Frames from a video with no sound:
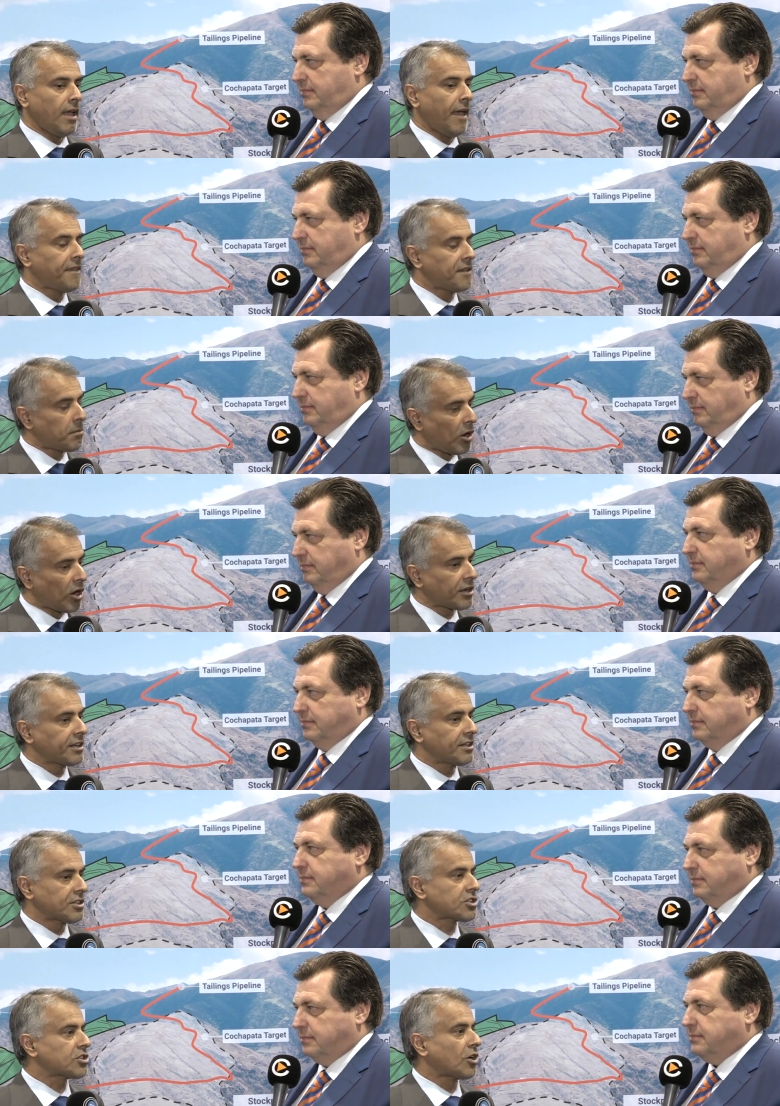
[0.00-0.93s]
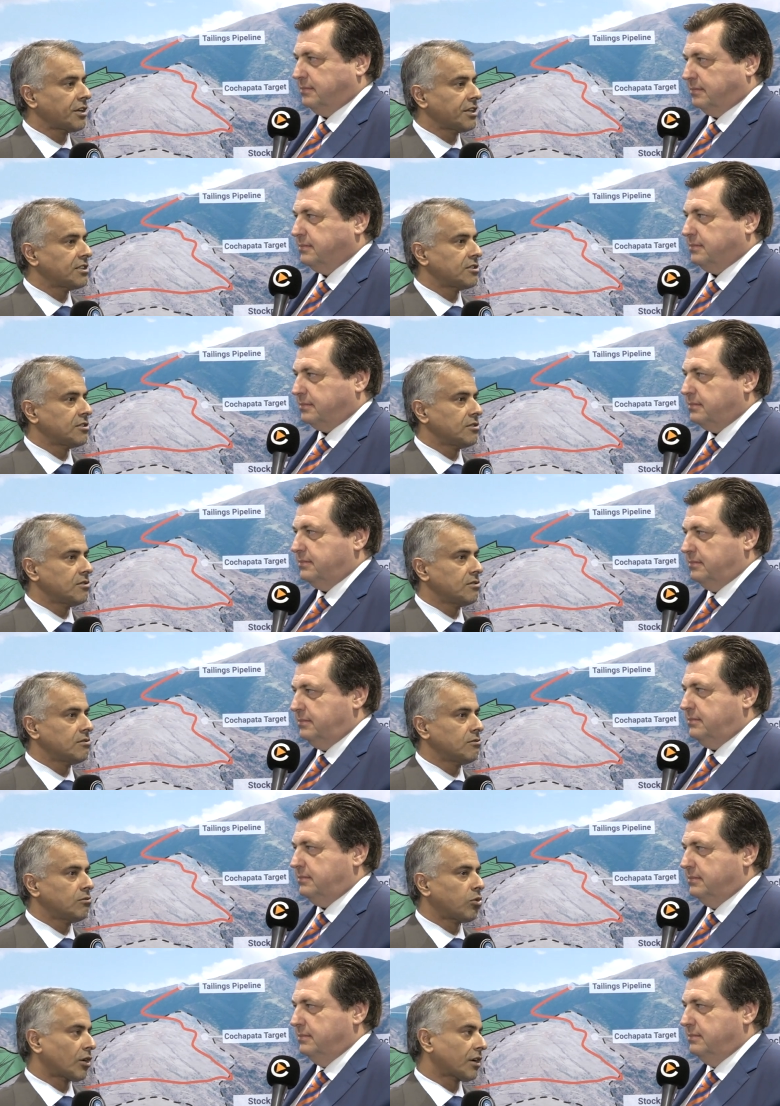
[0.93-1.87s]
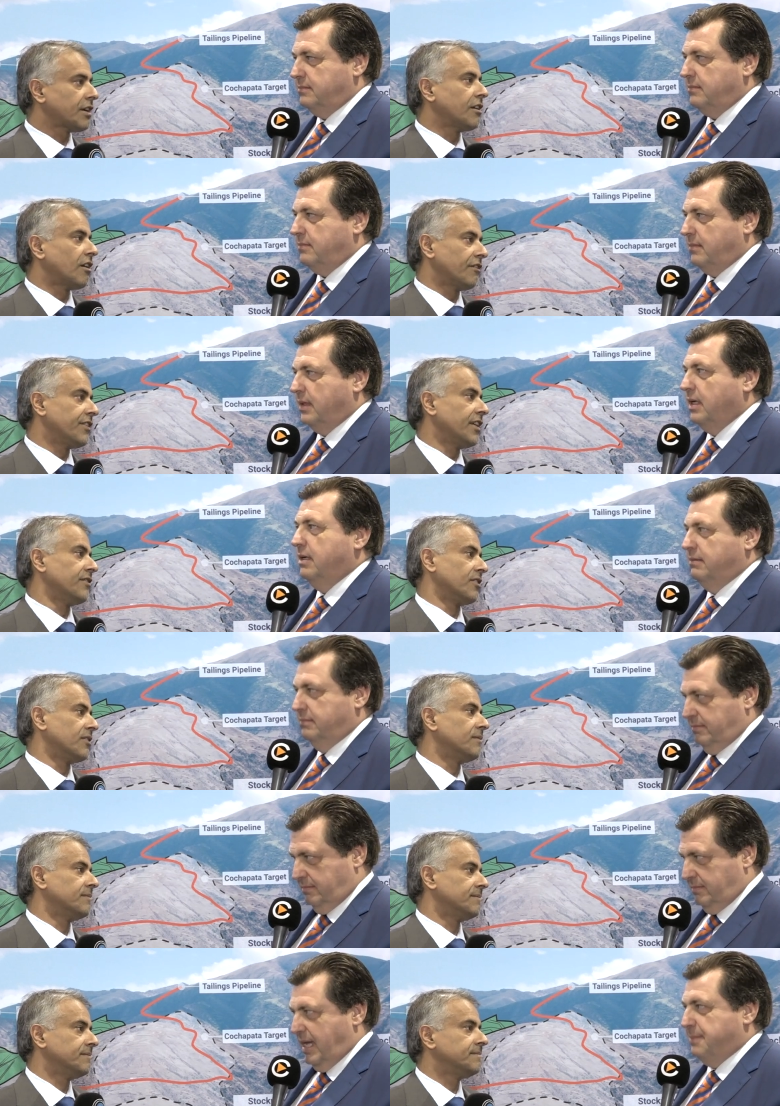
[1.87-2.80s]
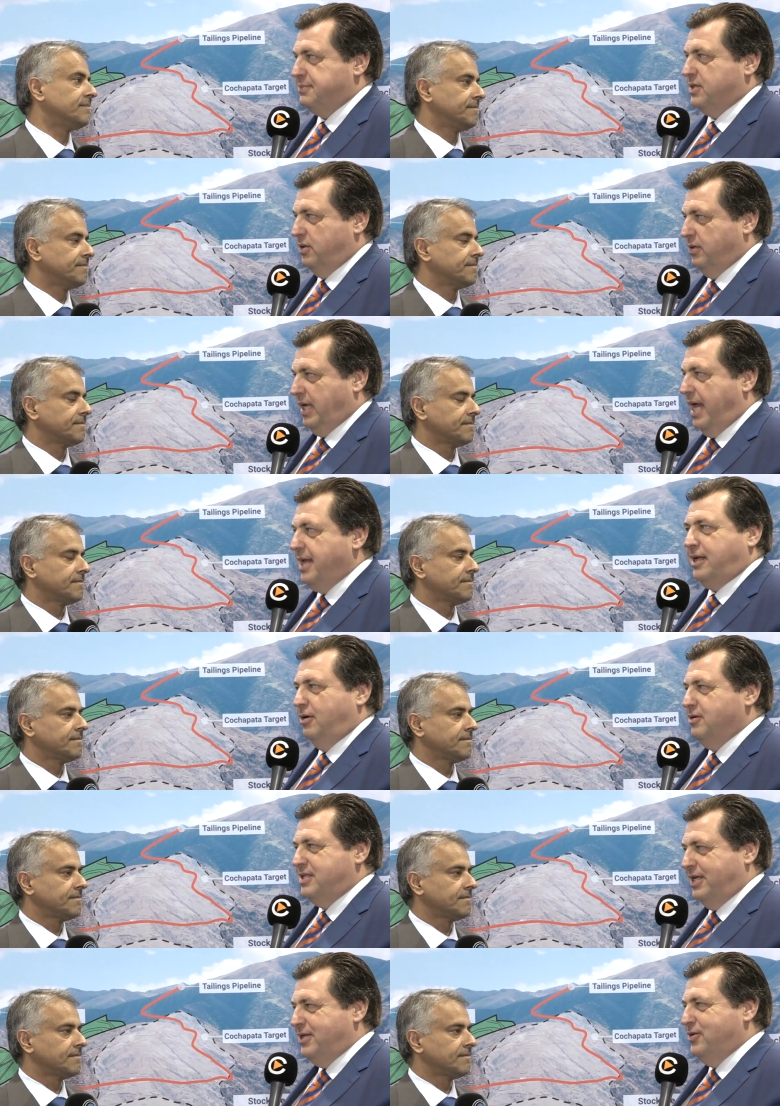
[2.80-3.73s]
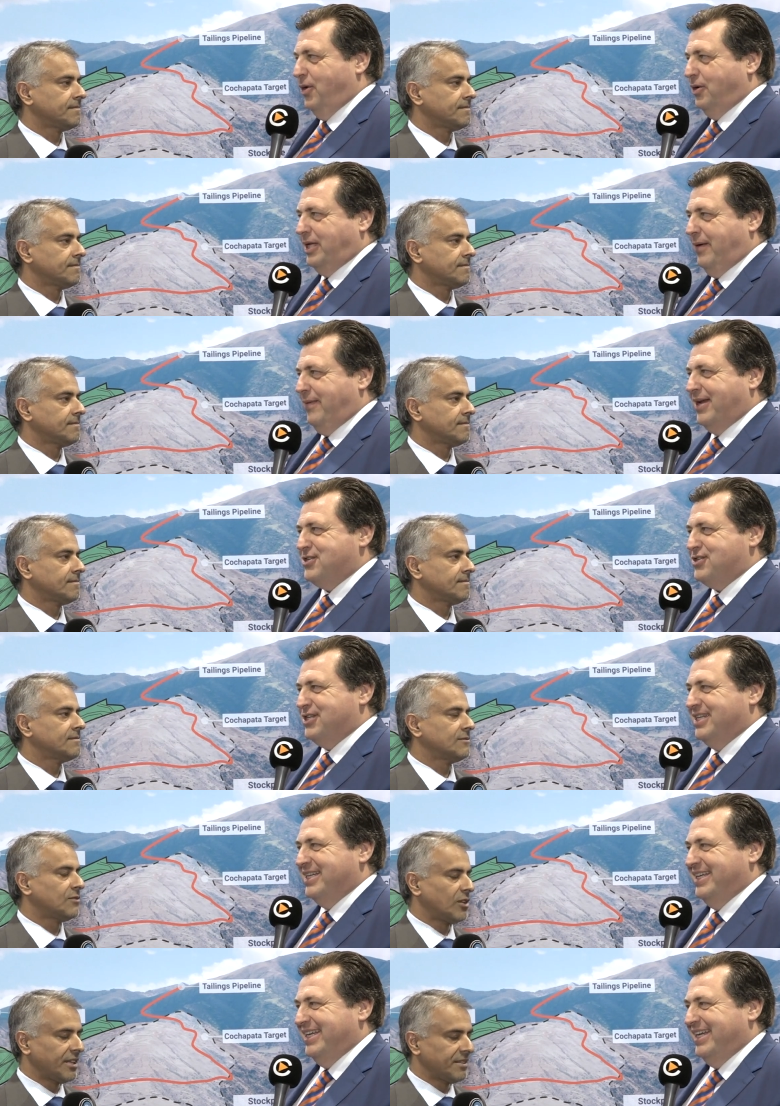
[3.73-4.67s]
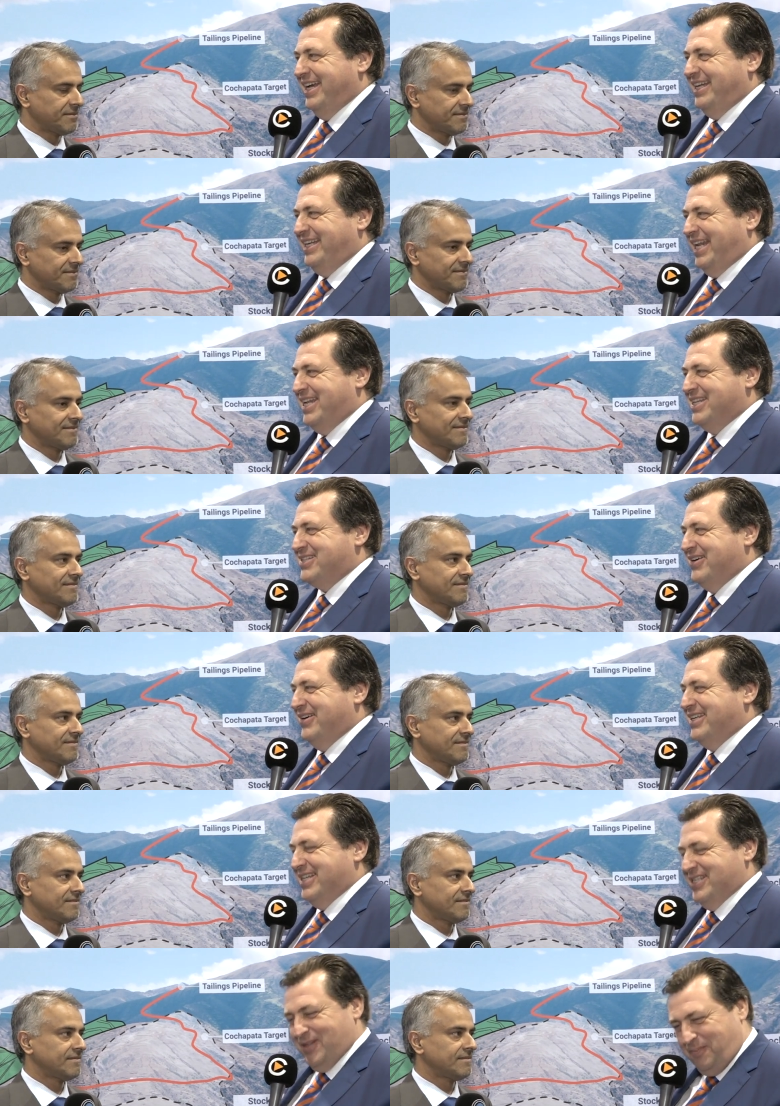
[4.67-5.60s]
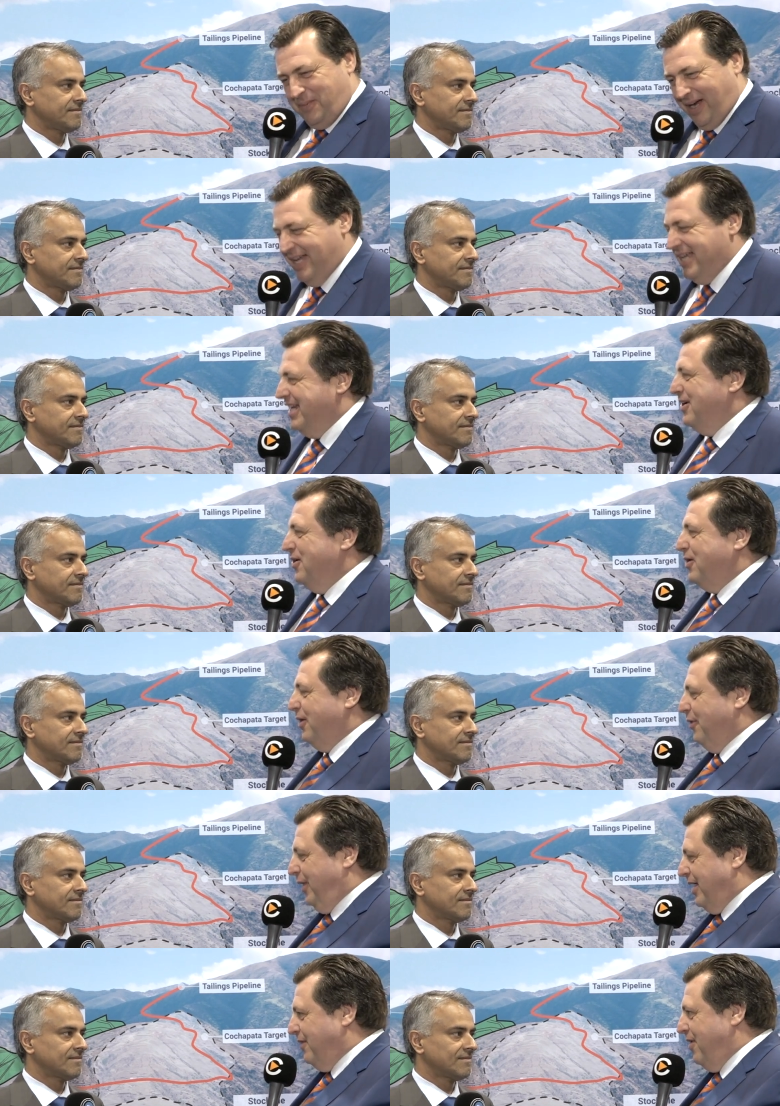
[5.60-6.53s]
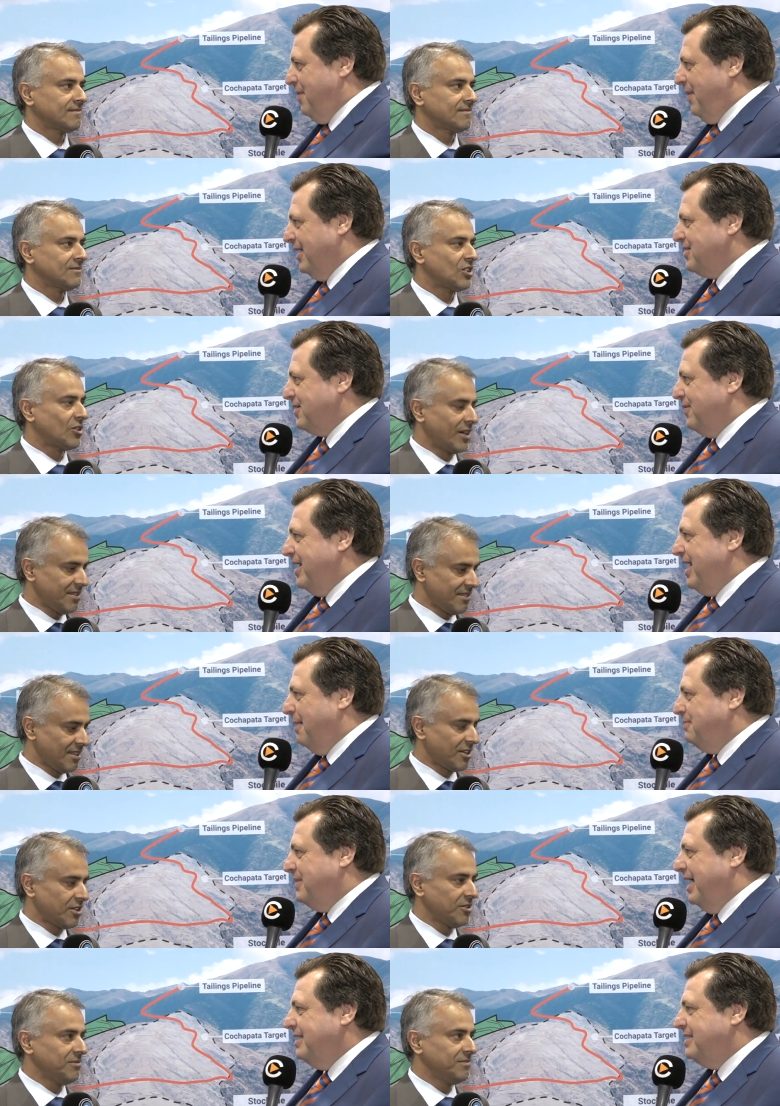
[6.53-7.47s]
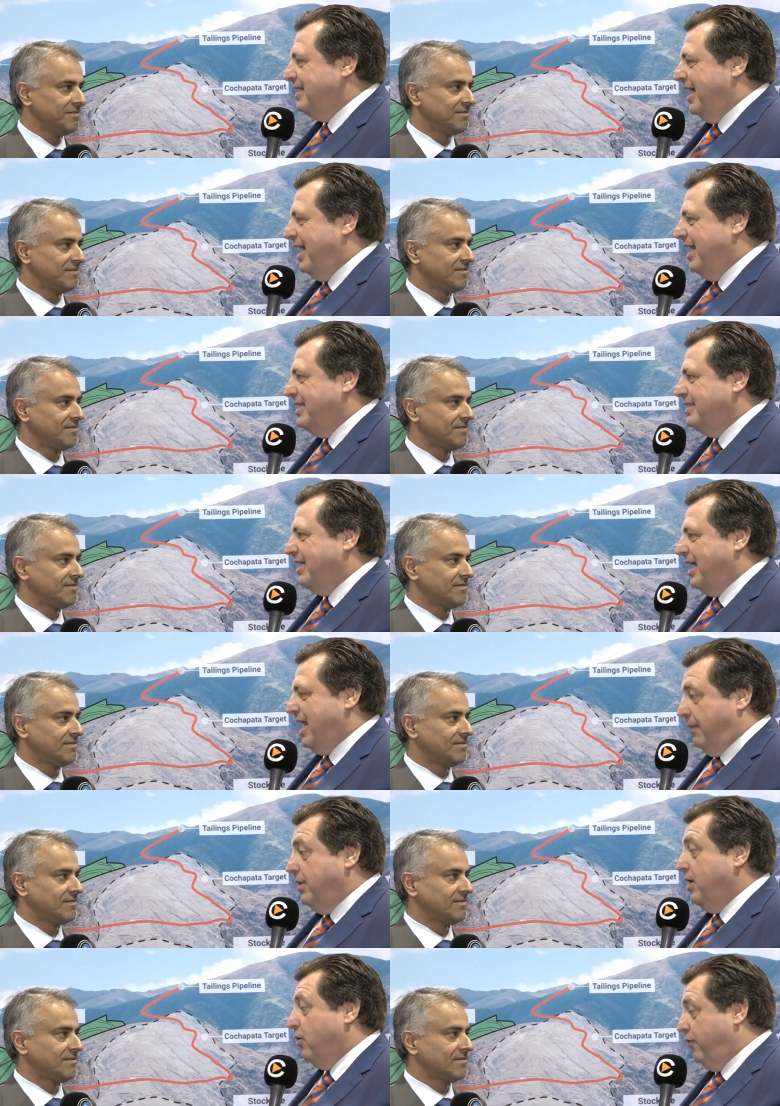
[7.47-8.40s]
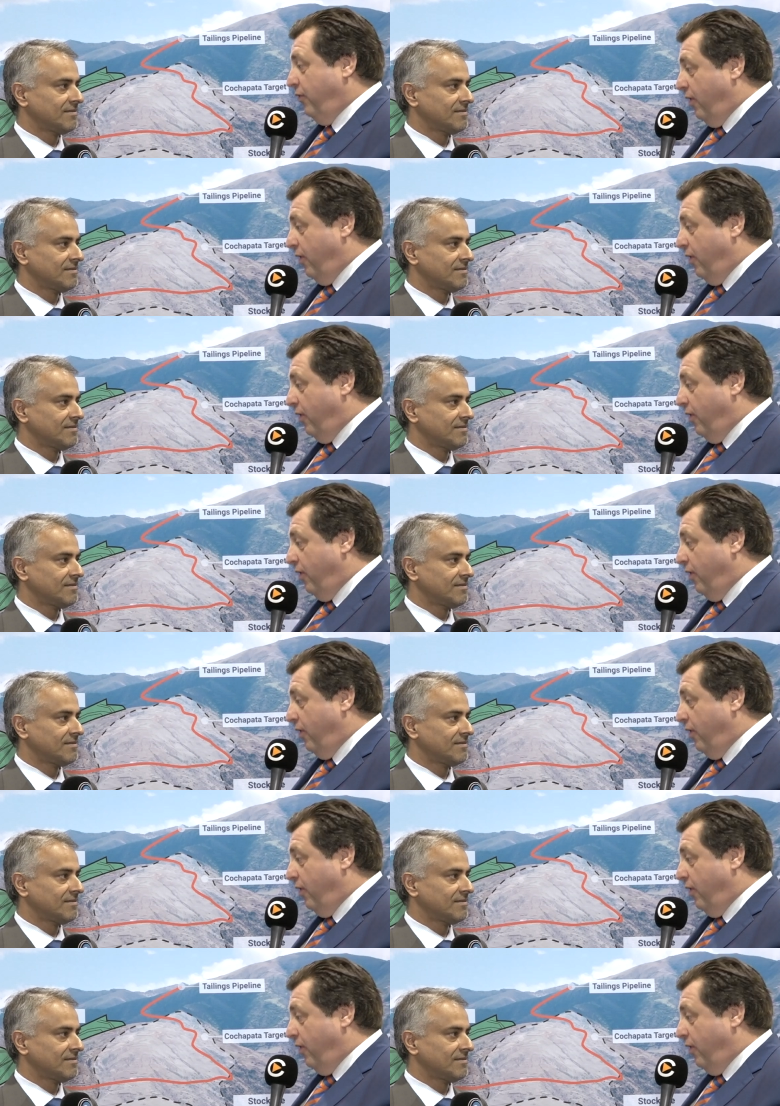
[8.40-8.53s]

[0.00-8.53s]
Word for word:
Speaker 1: and the market is starting to work in our favor.
Speaker 2: Absolutely, it goes in your direction. Right. And that is good. Super. Look, thank you very much. All Great right, update. And uh, yeah, we look